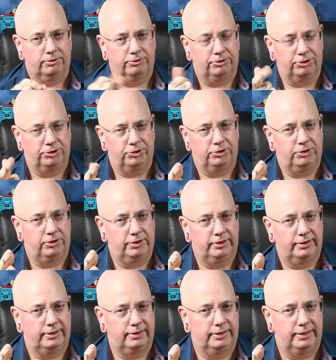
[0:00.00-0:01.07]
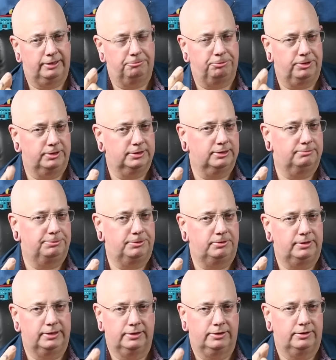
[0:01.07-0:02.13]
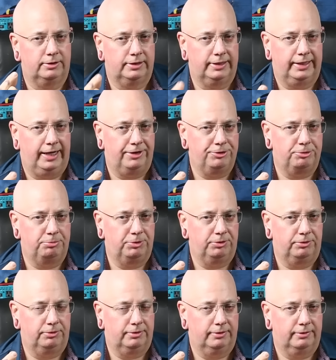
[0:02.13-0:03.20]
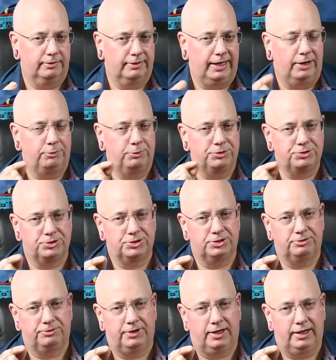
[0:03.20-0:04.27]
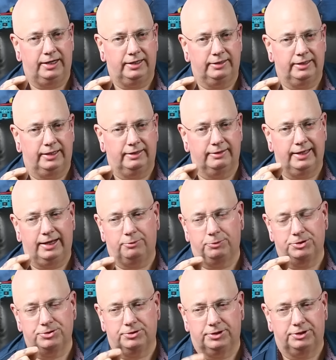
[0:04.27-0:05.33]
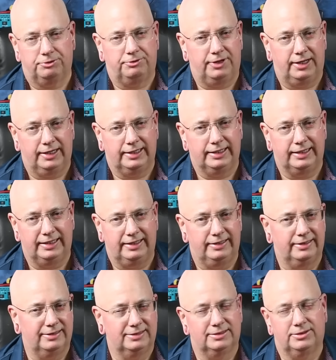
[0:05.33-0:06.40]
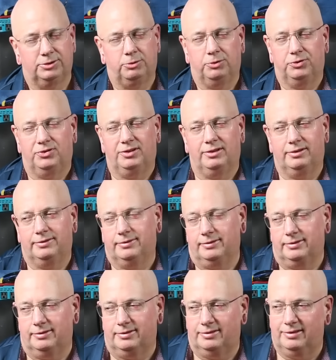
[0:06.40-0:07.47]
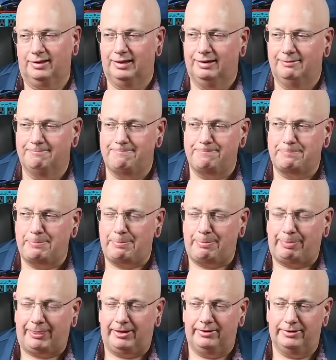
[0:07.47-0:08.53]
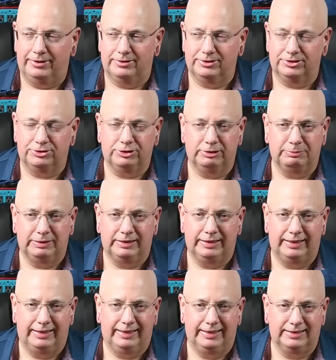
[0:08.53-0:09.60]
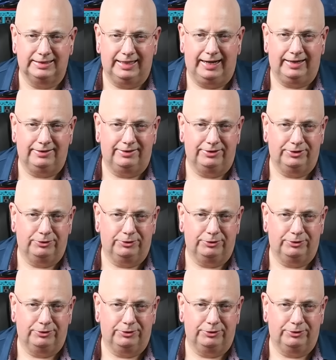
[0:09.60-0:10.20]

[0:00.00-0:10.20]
The good in principle and the good in attribute that which is divine and that which the divine is, and of course is is you know is extremely inexacting.